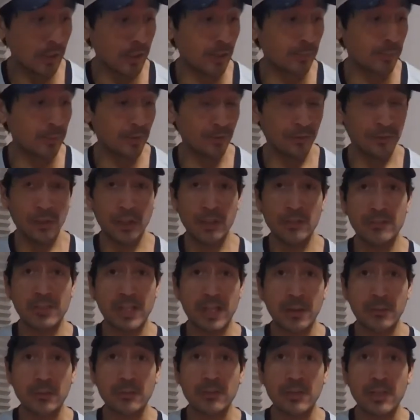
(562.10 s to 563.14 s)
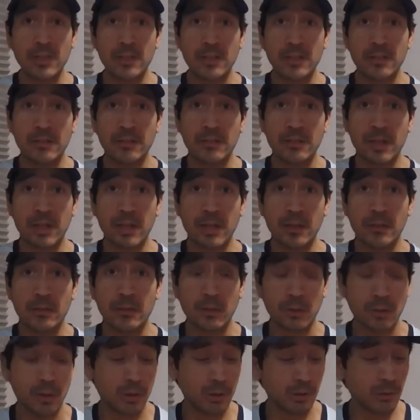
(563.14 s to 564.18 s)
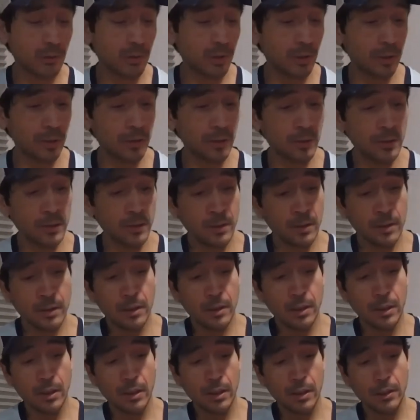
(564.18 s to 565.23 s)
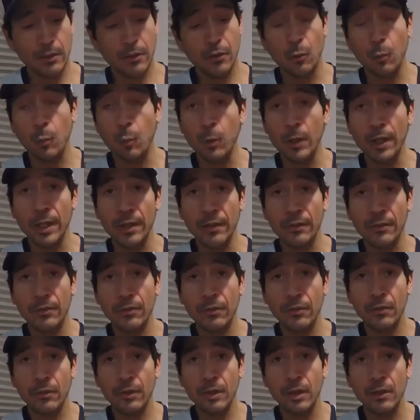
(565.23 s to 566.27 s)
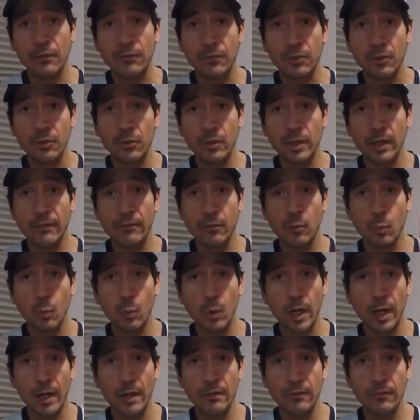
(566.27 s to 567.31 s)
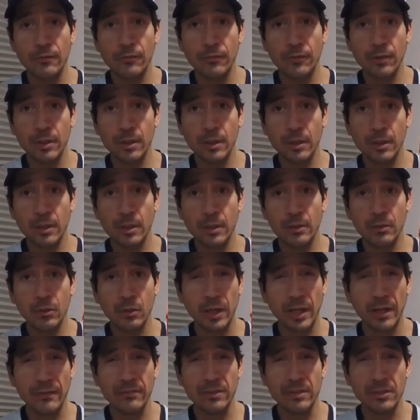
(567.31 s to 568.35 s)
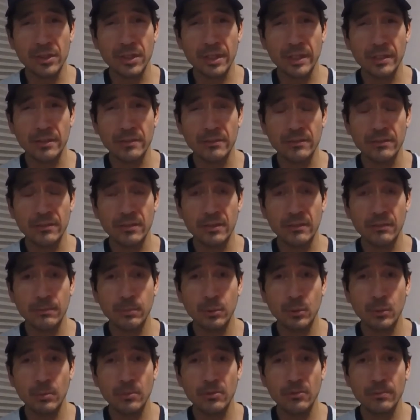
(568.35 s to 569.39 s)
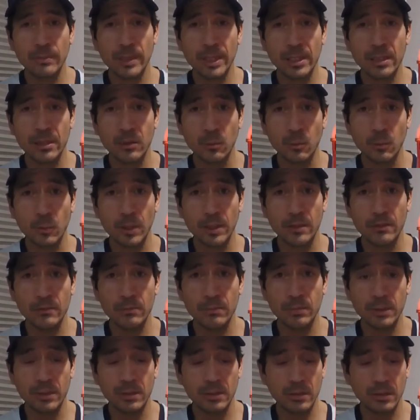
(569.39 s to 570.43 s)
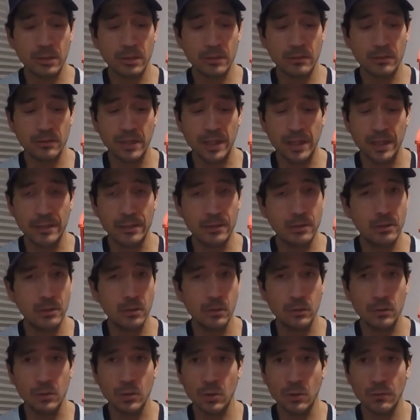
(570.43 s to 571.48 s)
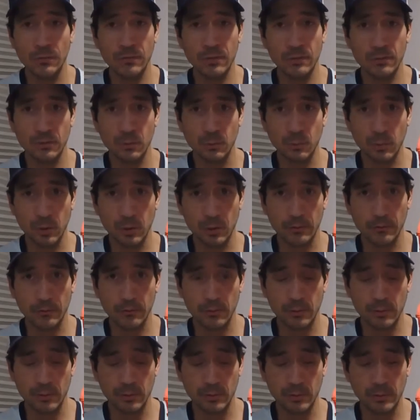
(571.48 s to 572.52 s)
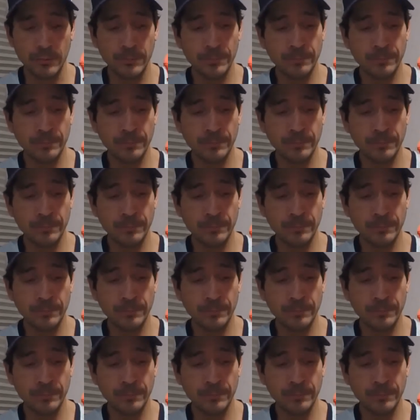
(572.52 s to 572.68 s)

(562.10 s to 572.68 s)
couple of things that I was thinking today on the long run, the width. If you have a wide foot, you'll have to check and see if Puma's making widths because I don't know if this will work for you.